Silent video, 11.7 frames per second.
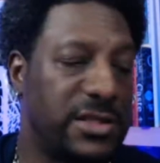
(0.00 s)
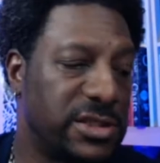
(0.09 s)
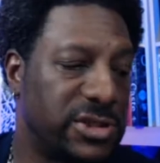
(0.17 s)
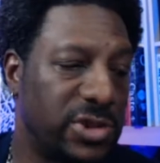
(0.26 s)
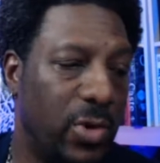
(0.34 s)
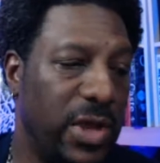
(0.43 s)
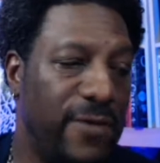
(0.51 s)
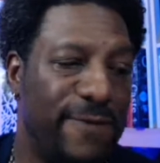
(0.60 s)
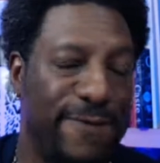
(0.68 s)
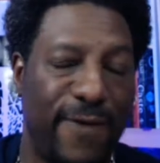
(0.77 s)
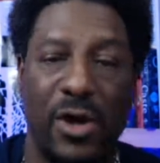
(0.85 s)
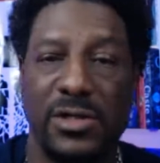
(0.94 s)
And so he
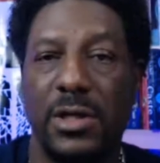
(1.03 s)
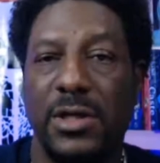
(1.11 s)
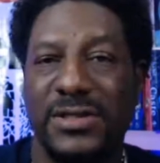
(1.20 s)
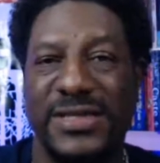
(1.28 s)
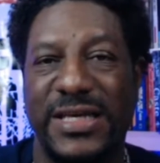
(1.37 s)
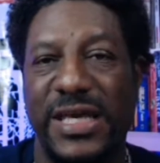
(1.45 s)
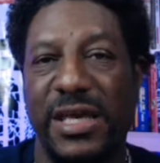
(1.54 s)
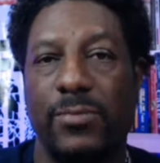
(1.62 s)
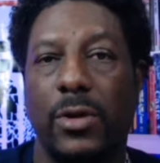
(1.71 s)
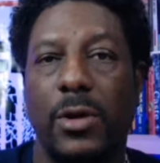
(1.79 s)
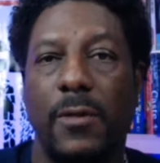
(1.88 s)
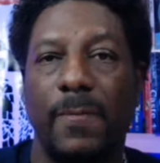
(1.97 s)
fought to keep
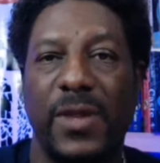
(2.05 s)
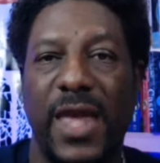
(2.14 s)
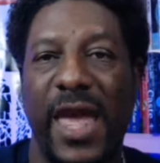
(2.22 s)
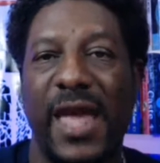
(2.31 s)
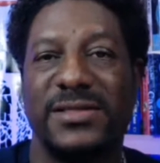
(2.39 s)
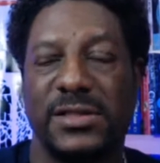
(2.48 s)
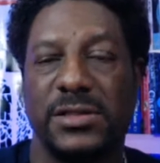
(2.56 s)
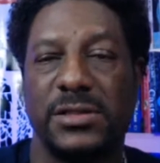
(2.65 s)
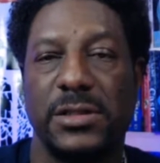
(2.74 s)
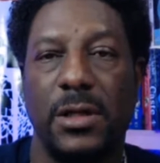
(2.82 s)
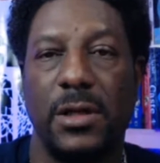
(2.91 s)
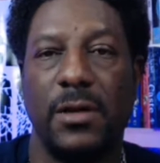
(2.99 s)
Kansas
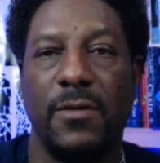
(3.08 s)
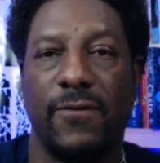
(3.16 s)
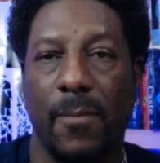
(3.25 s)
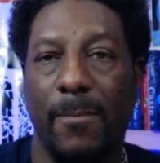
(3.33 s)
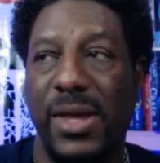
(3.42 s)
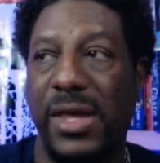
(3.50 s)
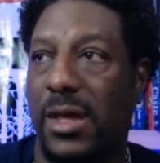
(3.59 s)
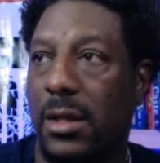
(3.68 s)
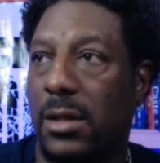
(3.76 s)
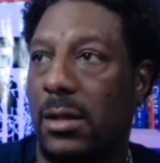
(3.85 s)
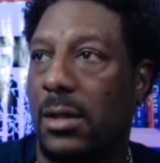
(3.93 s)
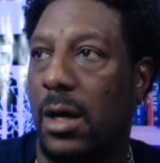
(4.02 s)
from being
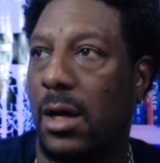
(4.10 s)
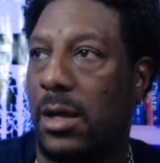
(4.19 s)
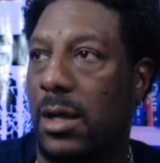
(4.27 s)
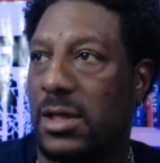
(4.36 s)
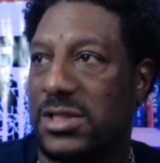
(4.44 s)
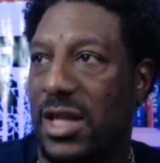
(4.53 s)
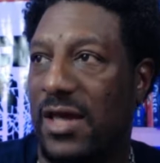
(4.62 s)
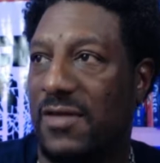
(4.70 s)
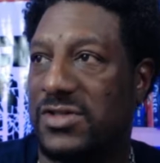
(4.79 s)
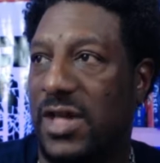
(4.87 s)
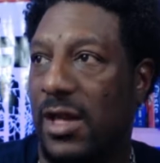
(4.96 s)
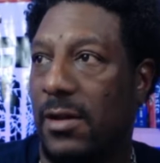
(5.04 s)
a slave
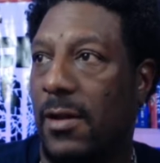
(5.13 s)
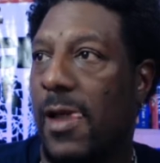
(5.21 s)
state.